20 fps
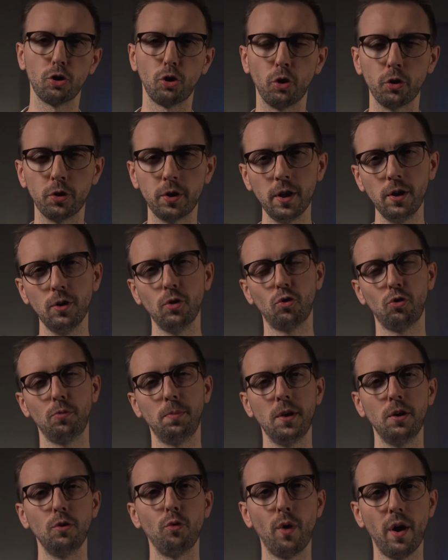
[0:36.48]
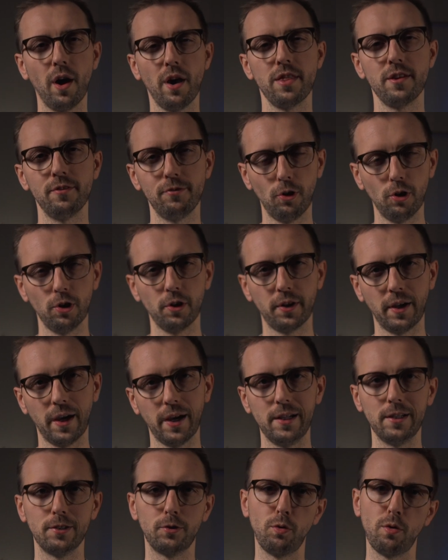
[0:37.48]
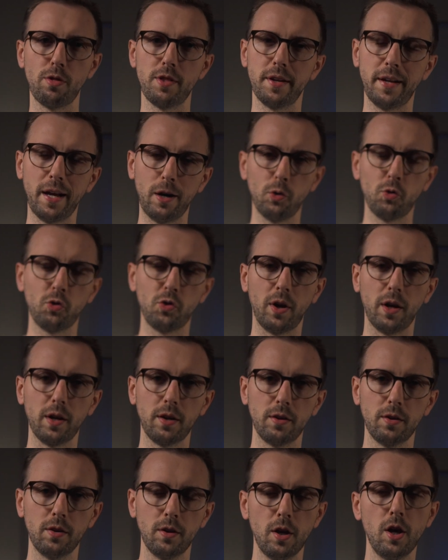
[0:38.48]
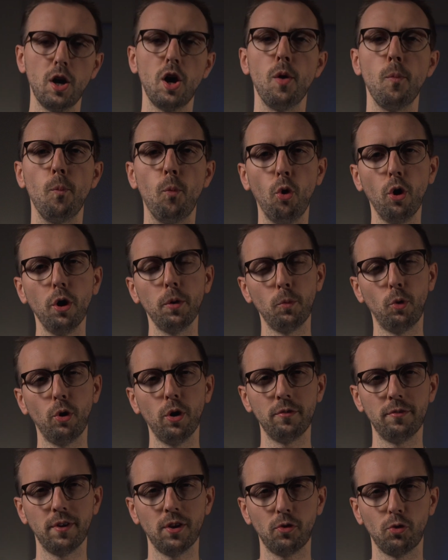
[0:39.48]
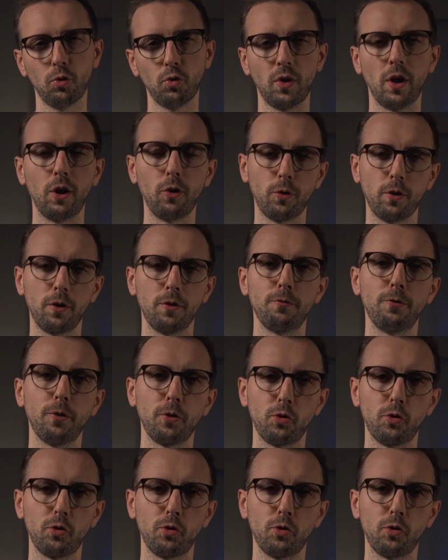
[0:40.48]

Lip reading: continues to be rather volatile to the downside, more and more investors are looking for